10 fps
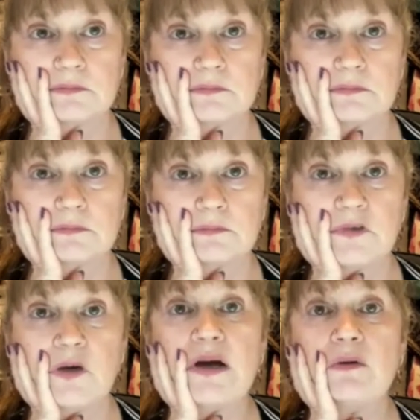So I can
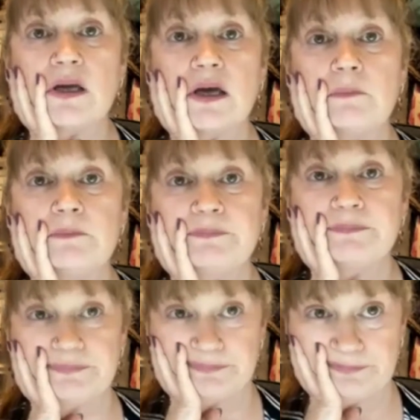You're welcome. Enter
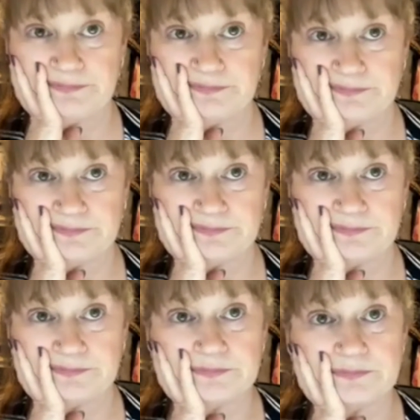it.
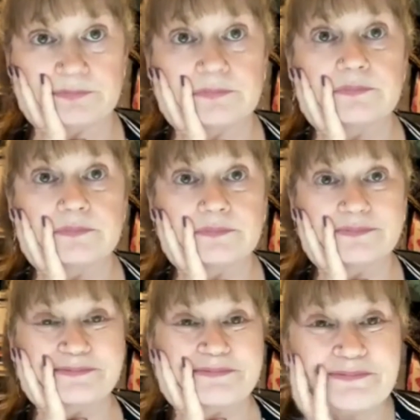And
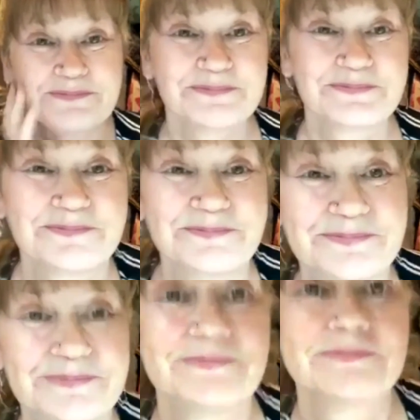then I'm going to put
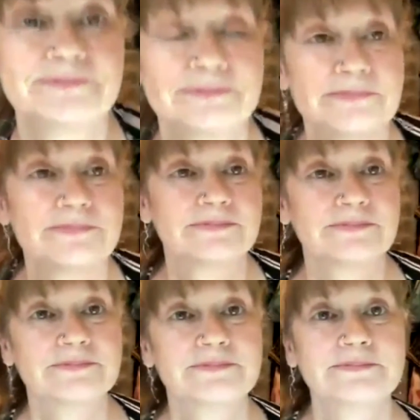Pretty Peacock in
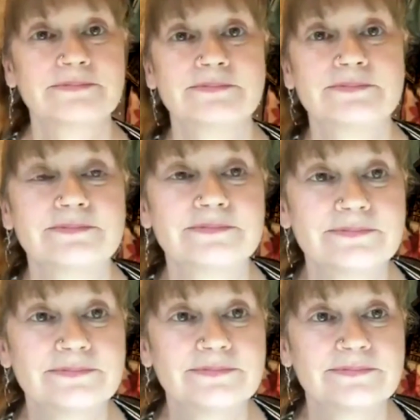the middle of this one, I
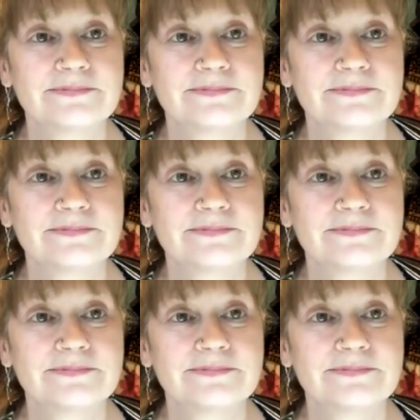think.